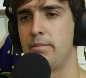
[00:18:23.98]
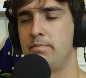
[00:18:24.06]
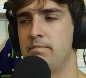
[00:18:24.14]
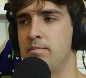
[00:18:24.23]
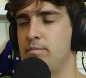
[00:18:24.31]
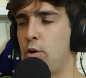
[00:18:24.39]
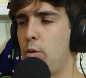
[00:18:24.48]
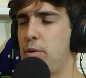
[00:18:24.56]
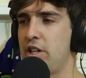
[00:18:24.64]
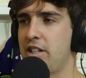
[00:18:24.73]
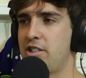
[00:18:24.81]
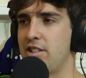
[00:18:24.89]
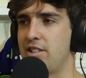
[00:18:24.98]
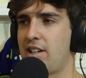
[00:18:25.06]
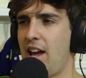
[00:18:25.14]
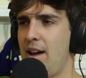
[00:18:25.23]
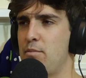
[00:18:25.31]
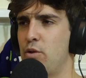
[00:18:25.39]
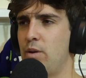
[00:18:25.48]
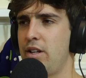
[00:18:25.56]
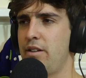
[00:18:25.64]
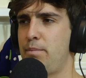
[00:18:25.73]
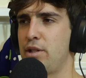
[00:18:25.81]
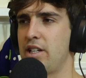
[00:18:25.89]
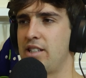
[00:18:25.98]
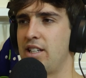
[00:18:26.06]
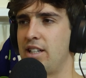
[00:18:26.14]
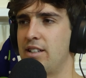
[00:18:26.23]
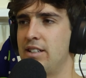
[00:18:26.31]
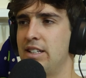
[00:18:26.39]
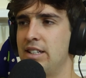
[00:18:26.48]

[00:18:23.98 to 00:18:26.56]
More predictions. Campbell, what are you predicting?